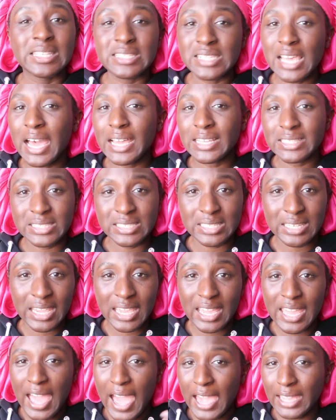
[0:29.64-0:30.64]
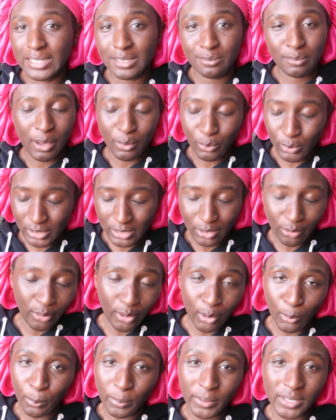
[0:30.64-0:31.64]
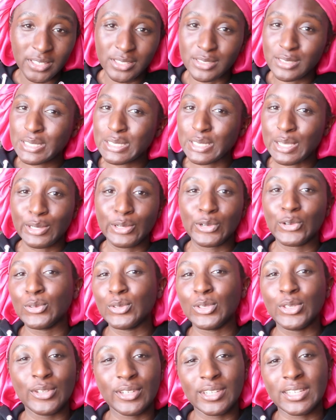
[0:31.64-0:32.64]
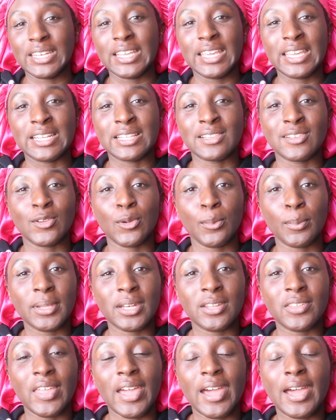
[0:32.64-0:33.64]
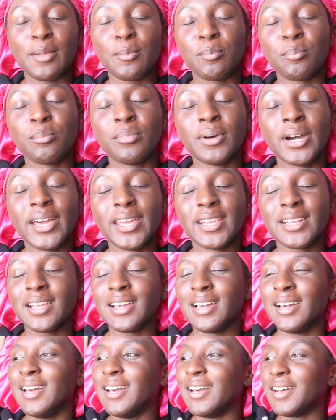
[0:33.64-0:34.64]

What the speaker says: It's hot today. I need my window open, so you're gonna get a little bit of that. But